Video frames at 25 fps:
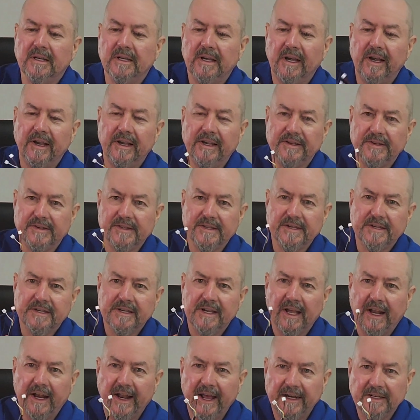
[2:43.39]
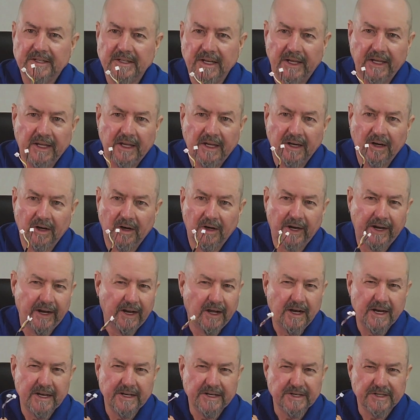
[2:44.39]
is this connector here, and
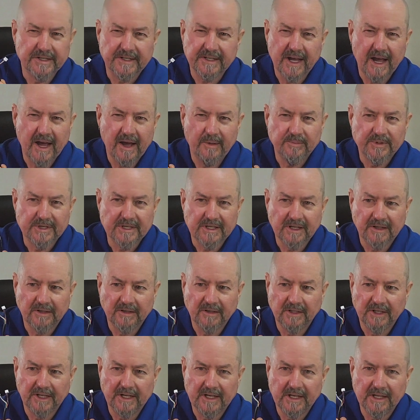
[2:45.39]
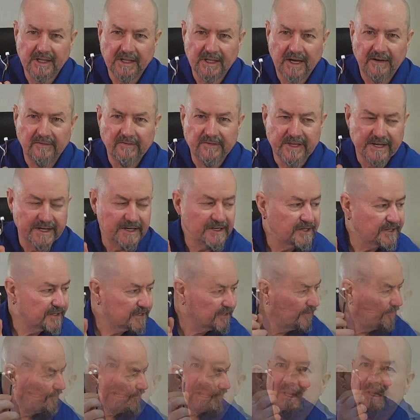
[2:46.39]
I just absolutely love this.
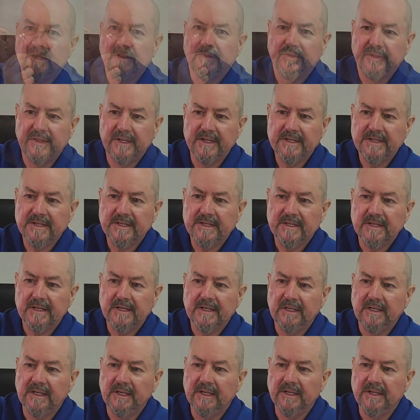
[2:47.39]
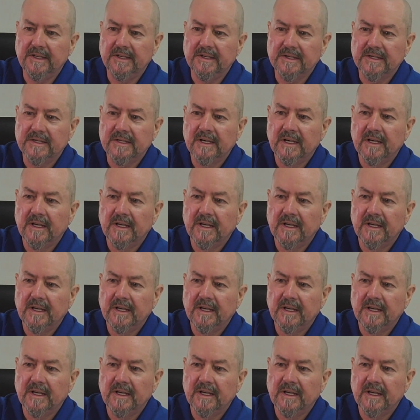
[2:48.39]
This is